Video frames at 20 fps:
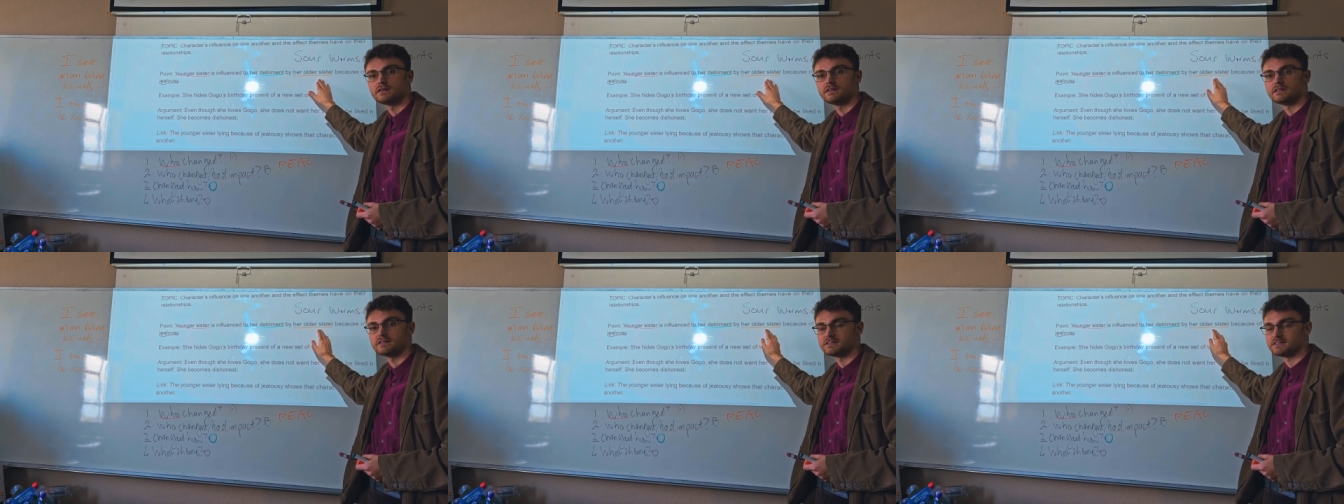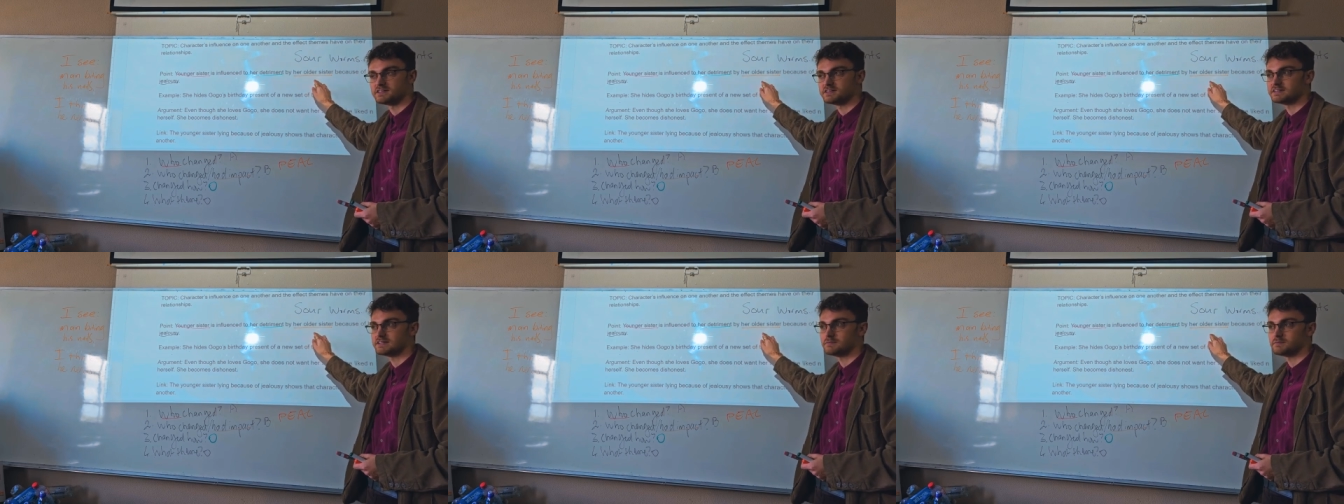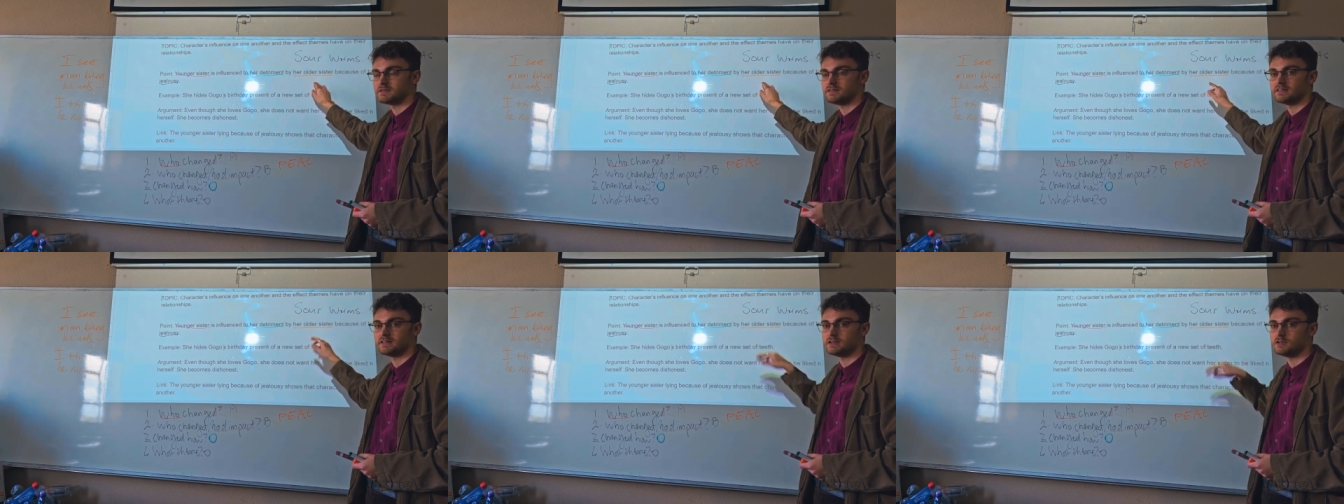This is
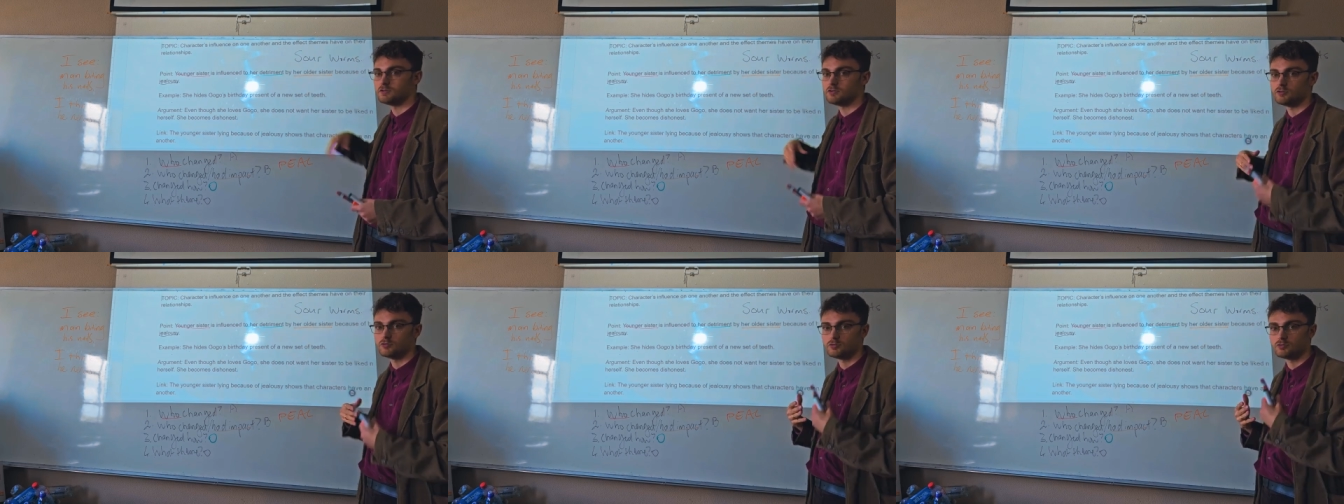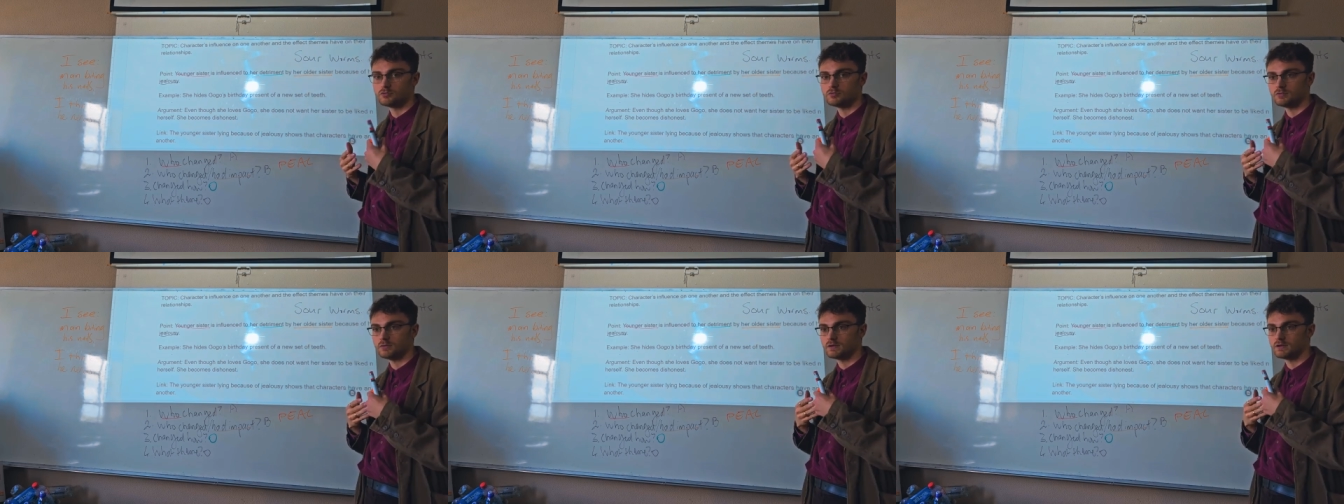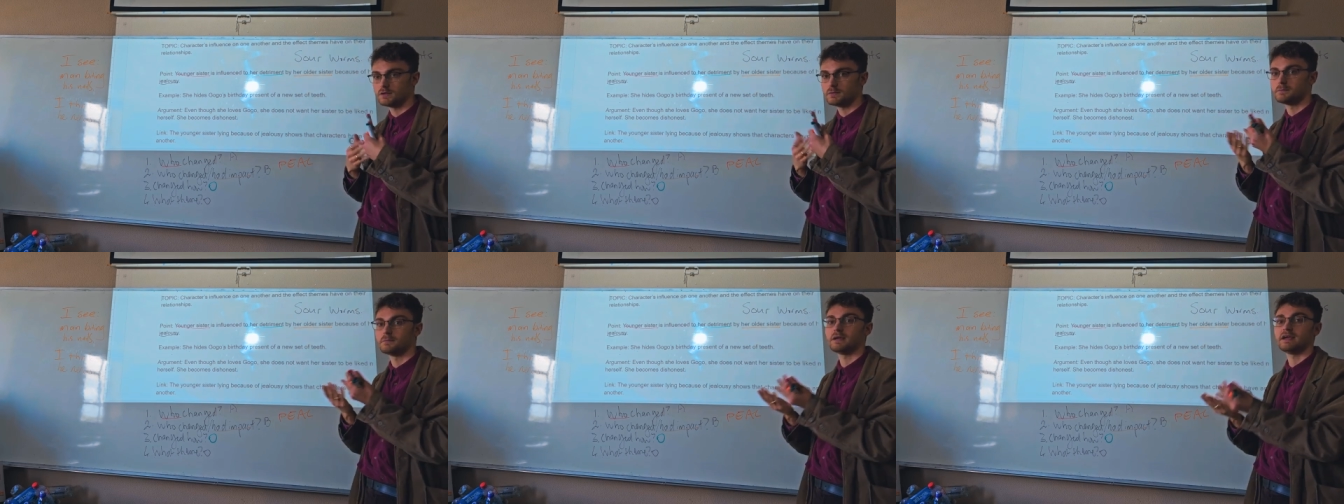something that you
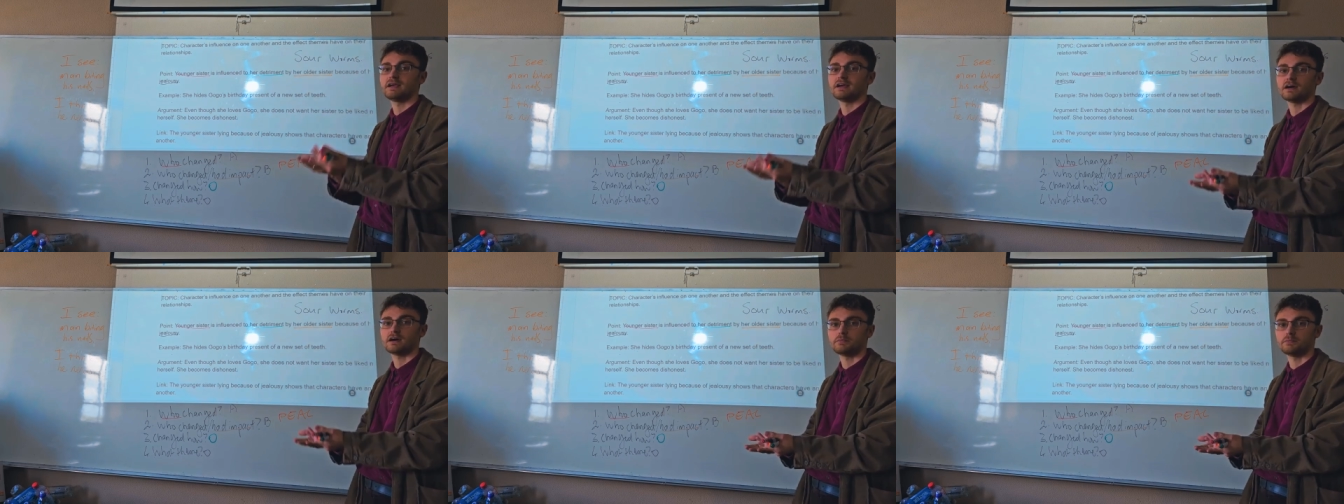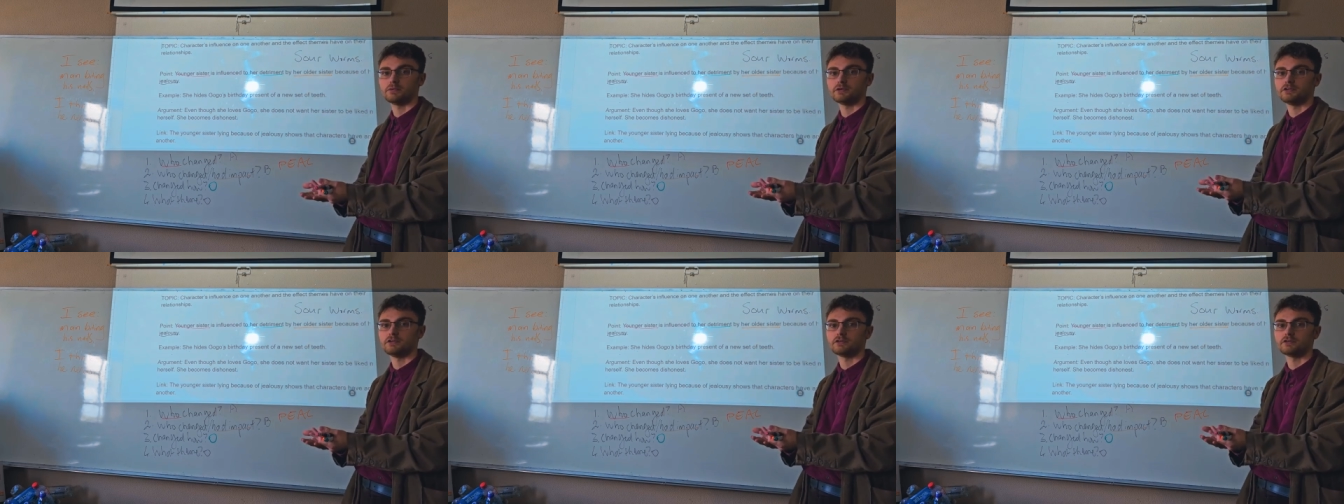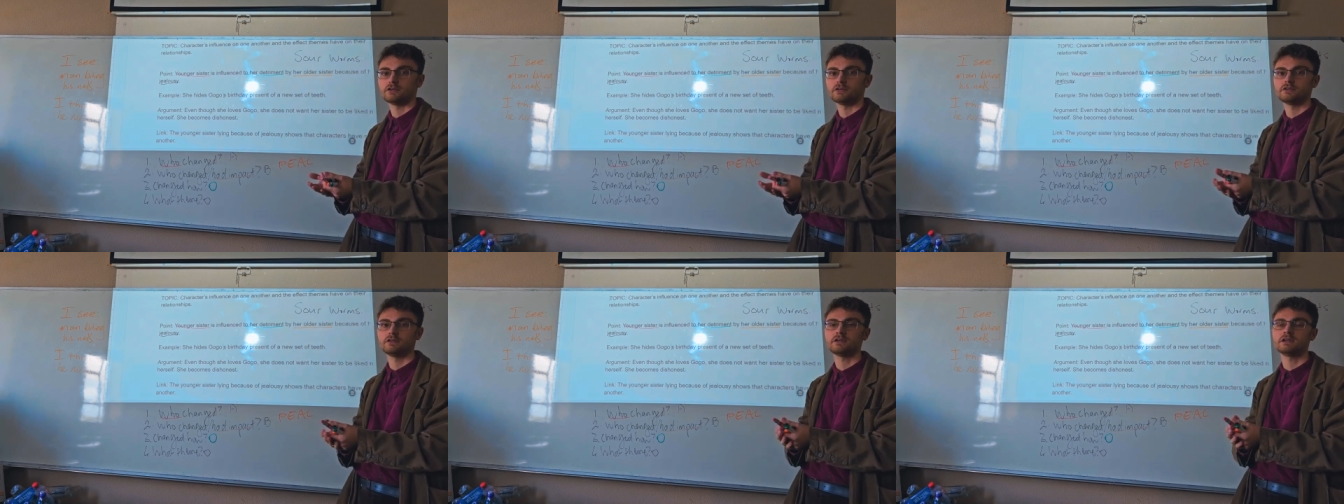make up on your
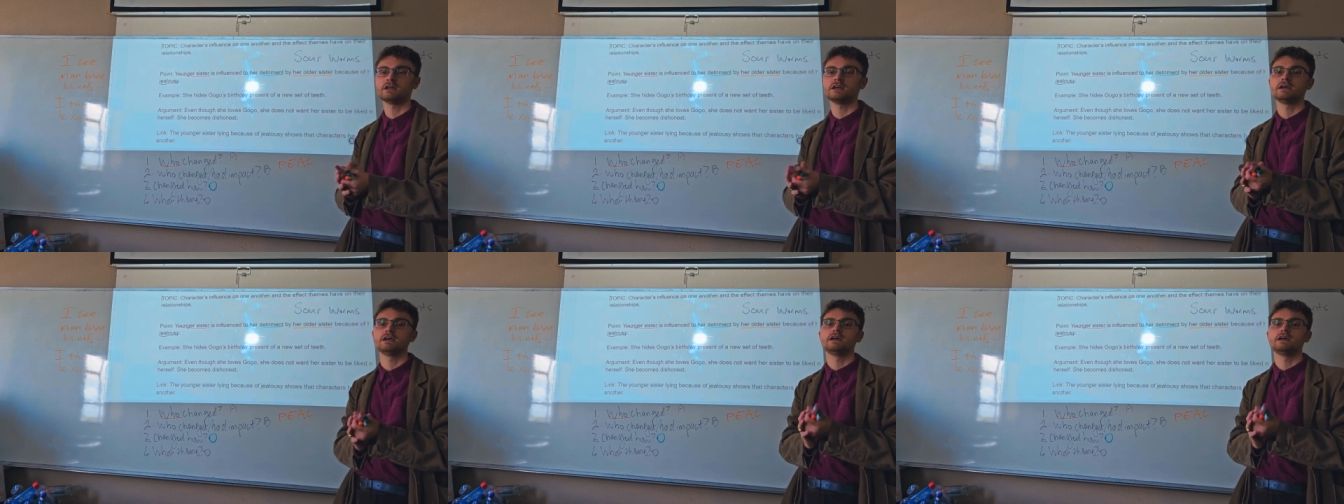own,